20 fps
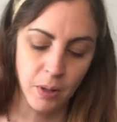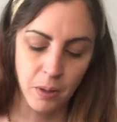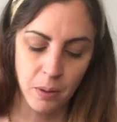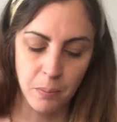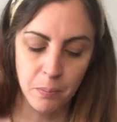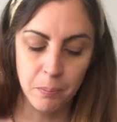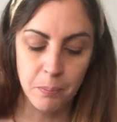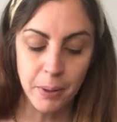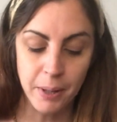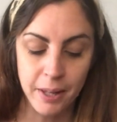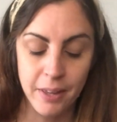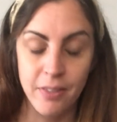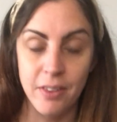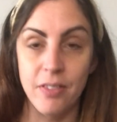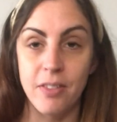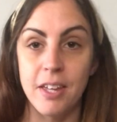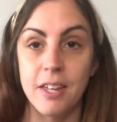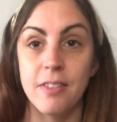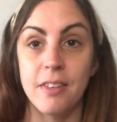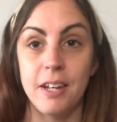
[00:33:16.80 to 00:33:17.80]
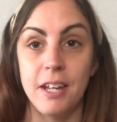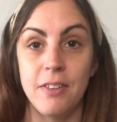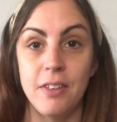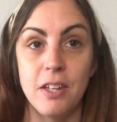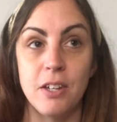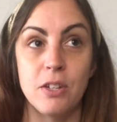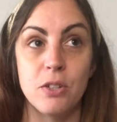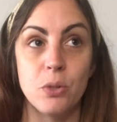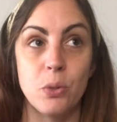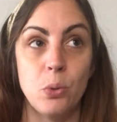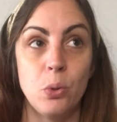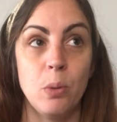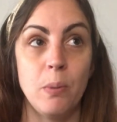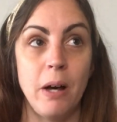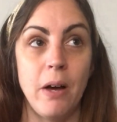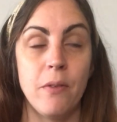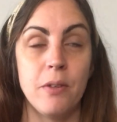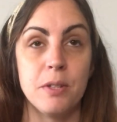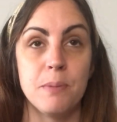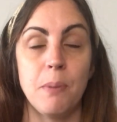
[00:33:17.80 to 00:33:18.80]
But the thing that I think is cool
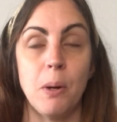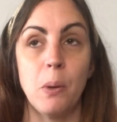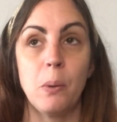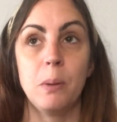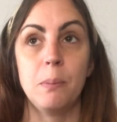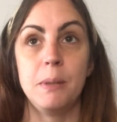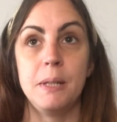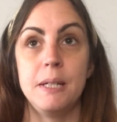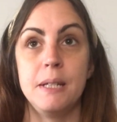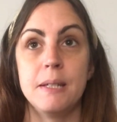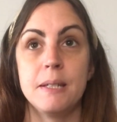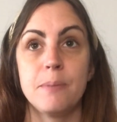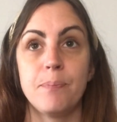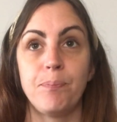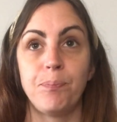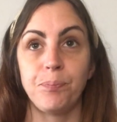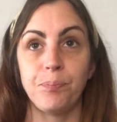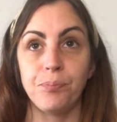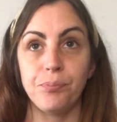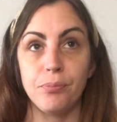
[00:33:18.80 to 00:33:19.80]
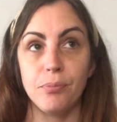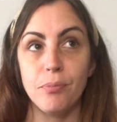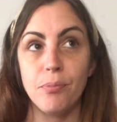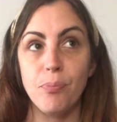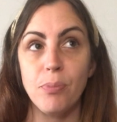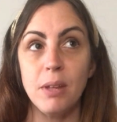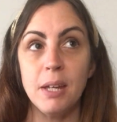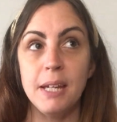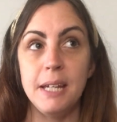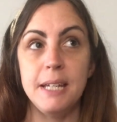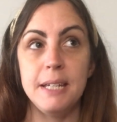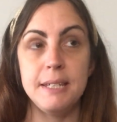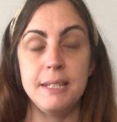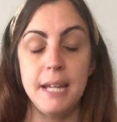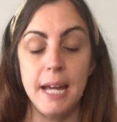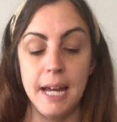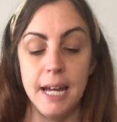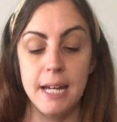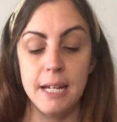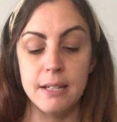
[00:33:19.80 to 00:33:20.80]
about this poem is it
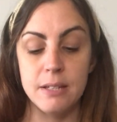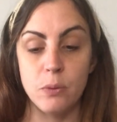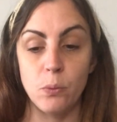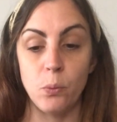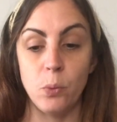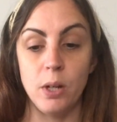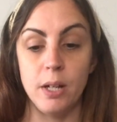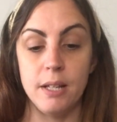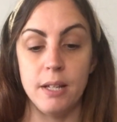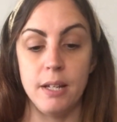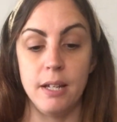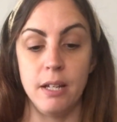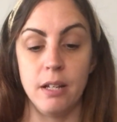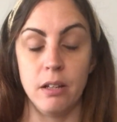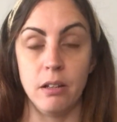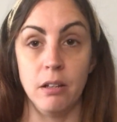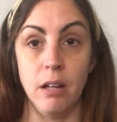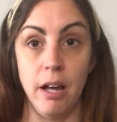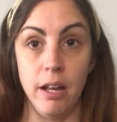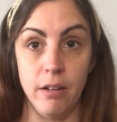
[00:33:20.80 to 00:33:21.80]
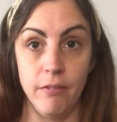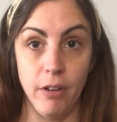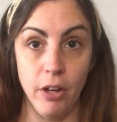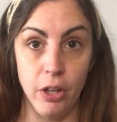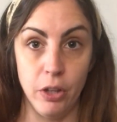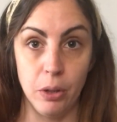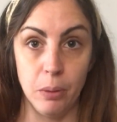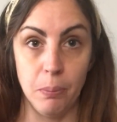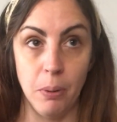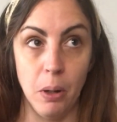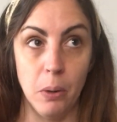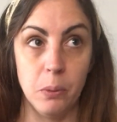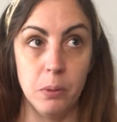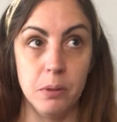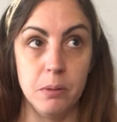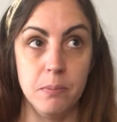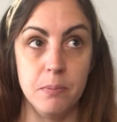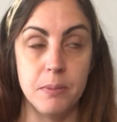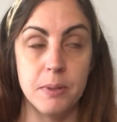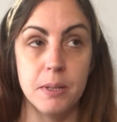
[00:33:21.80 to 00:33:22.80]
takes what in a lot of other
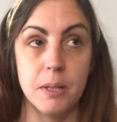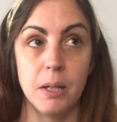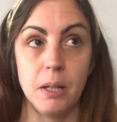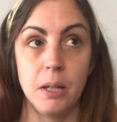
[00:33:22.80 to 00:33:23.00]
poems,